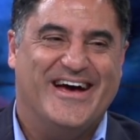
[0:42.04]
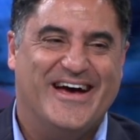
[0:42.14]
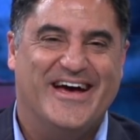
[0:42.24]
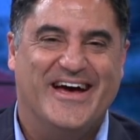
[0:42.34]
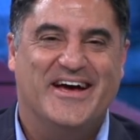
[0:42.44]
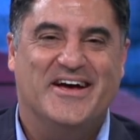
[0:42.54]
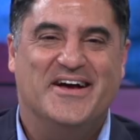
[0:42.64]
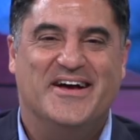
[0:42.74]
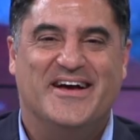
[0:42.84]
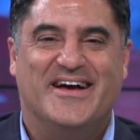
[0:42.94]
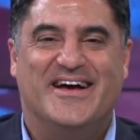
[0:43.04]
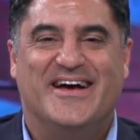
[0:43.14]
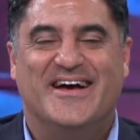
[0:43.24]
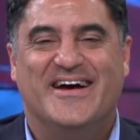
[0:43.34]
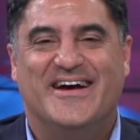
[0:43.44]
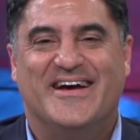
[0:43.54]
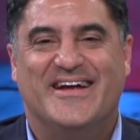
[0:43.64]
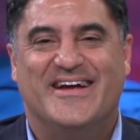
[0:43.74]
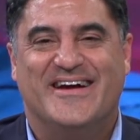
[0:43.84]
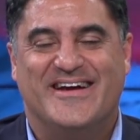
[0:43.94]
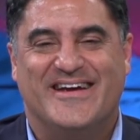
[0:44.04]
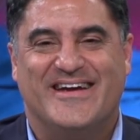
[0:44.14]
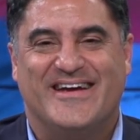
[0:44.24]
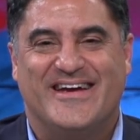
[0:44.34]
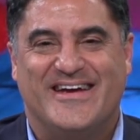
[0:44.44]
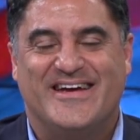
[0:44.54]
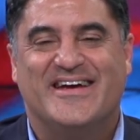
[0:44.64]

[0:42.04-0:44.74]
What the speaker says: (silent)